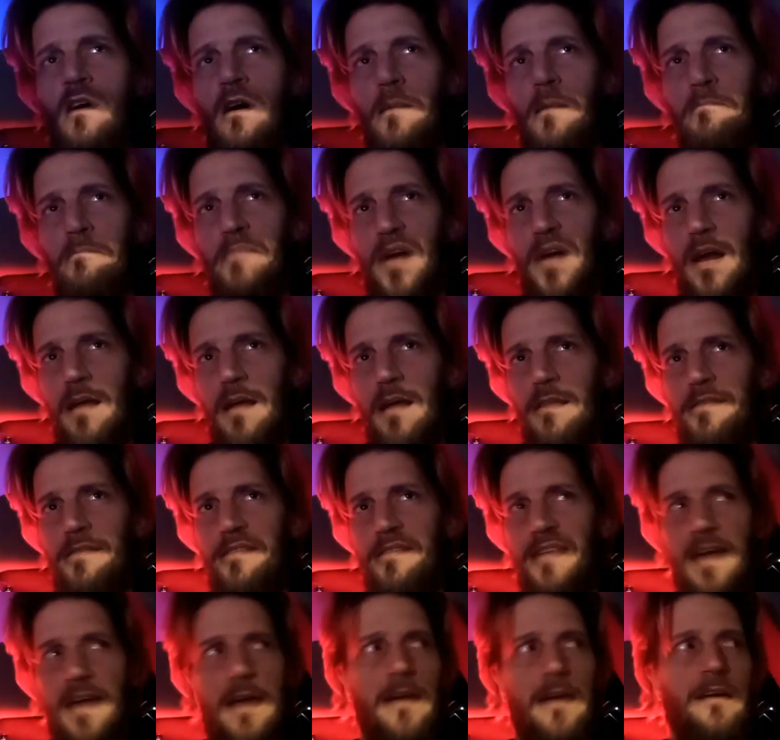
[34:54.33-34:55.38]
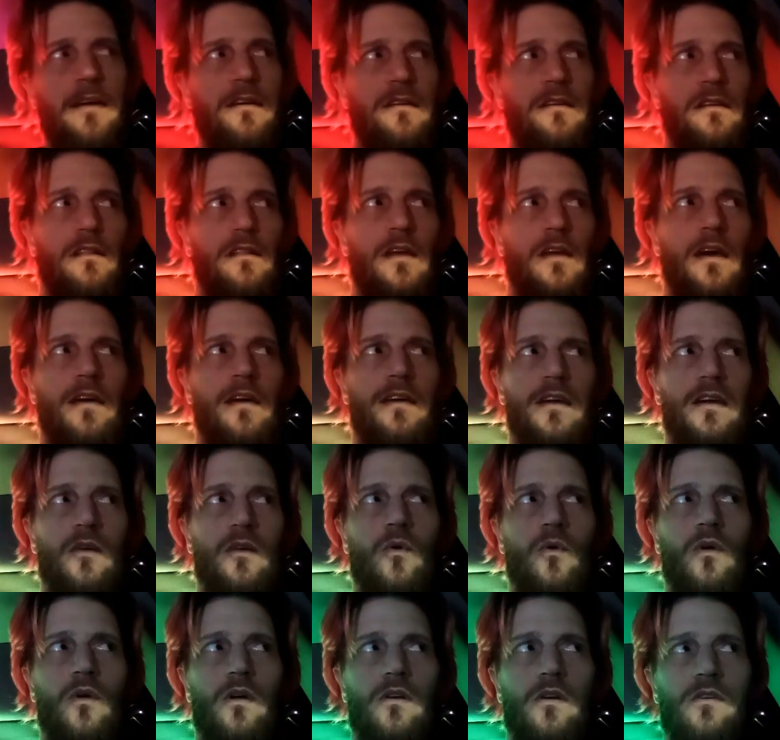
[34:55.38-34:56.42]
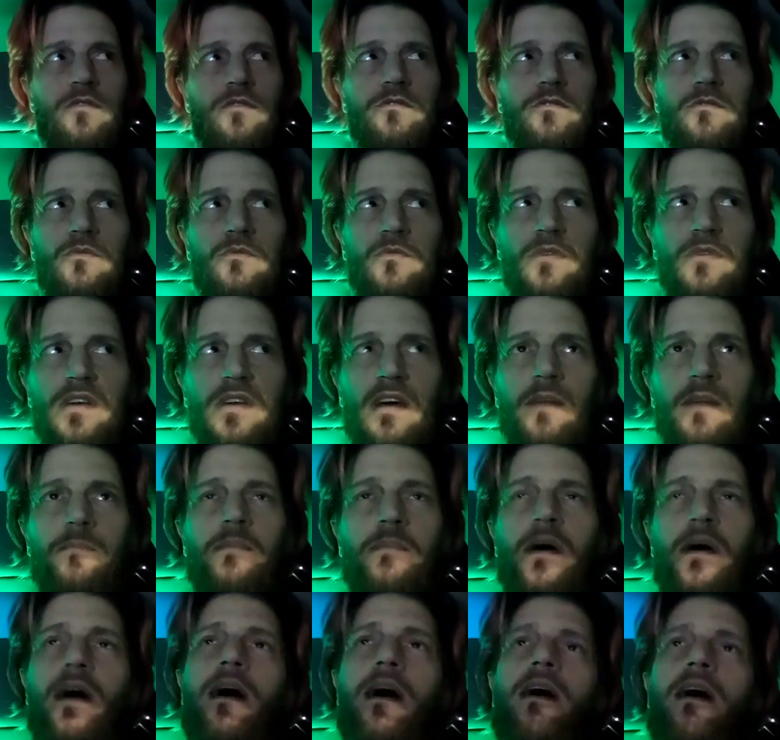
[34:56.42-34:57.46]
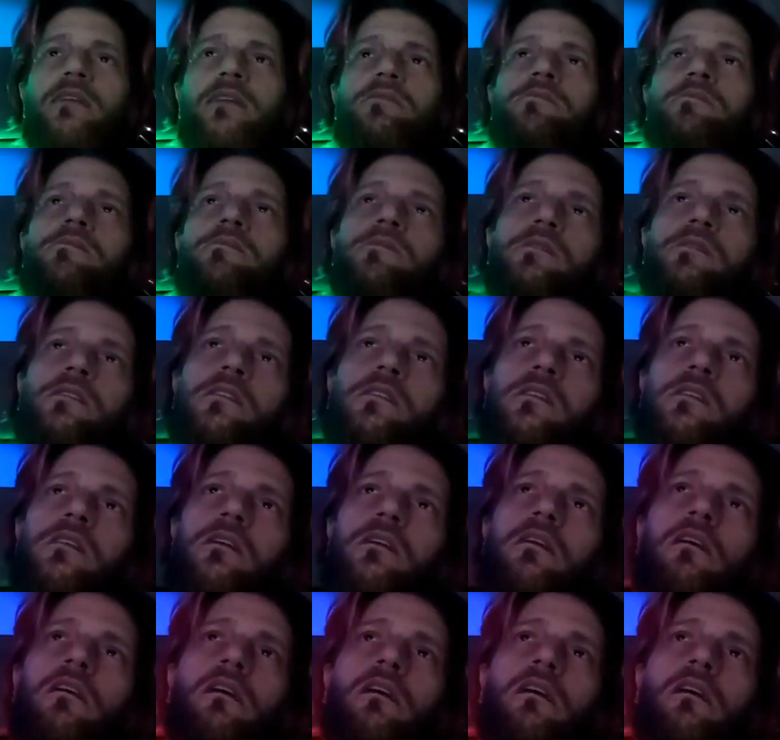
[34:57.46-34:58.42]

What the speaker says: But I think, like, in order to get past the